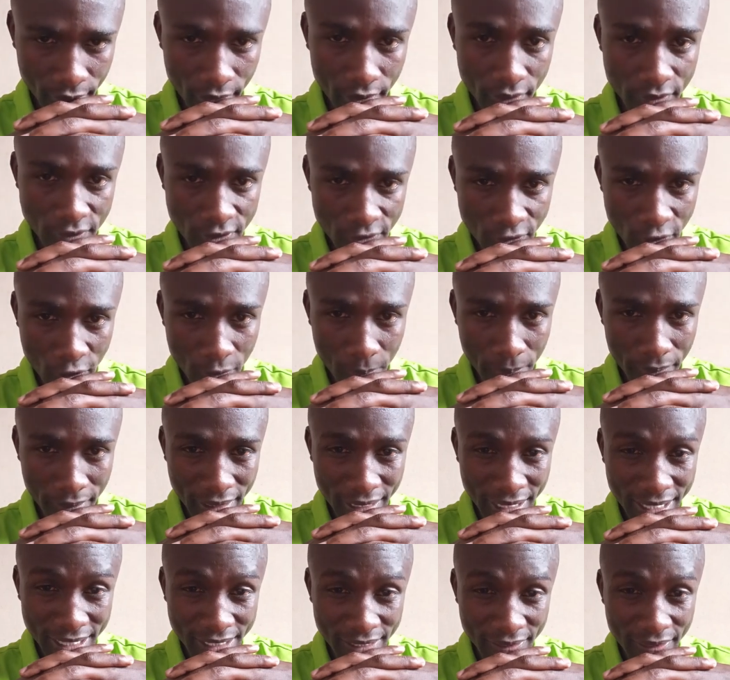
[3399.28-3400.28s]
Stop
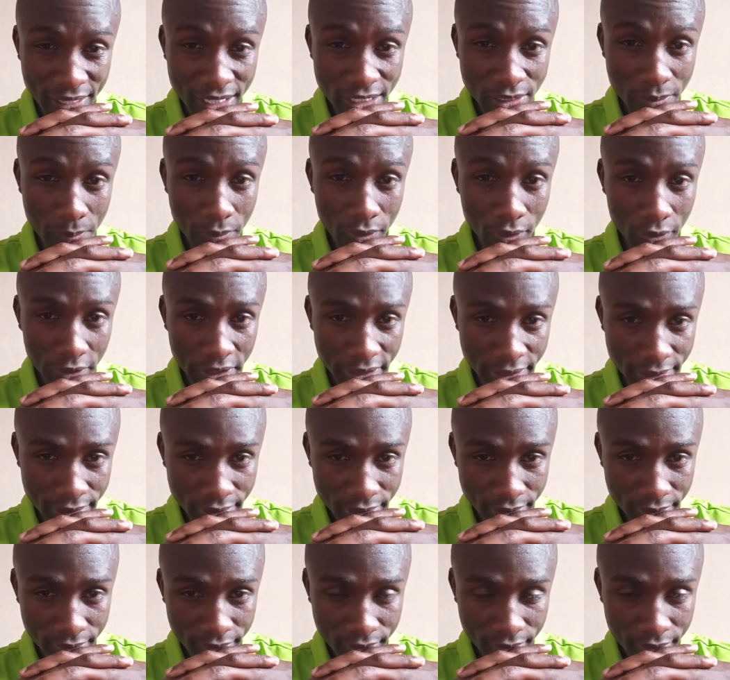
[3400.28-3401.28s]
at that
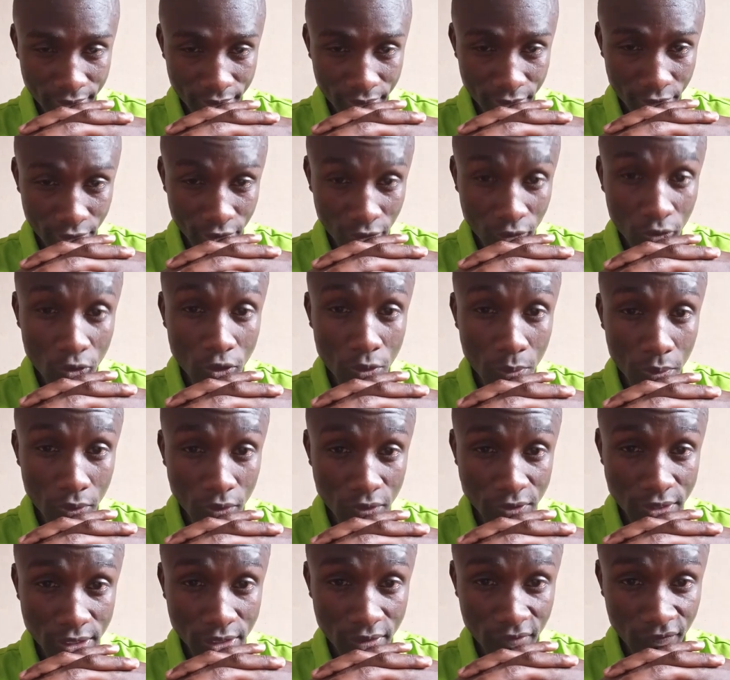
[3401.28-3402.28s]
point. Don't
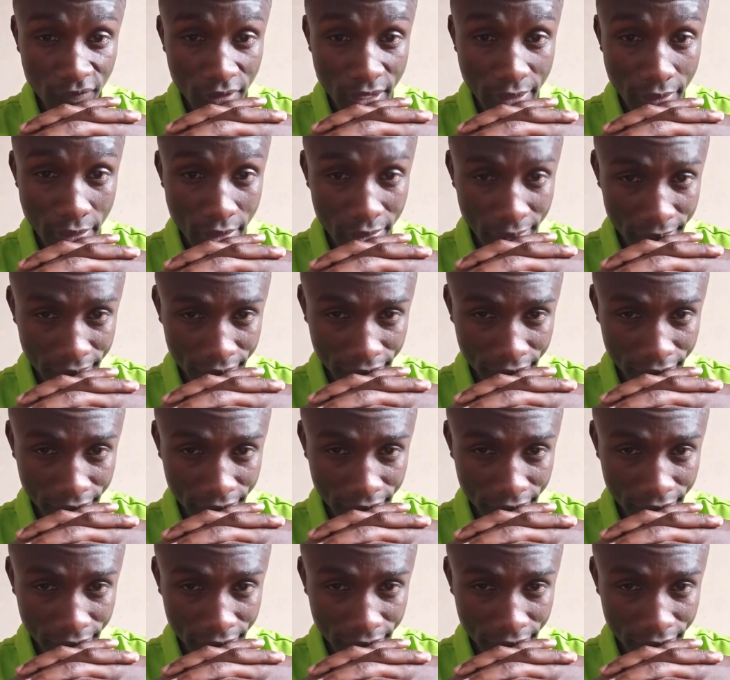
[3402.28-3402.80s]
proceed further.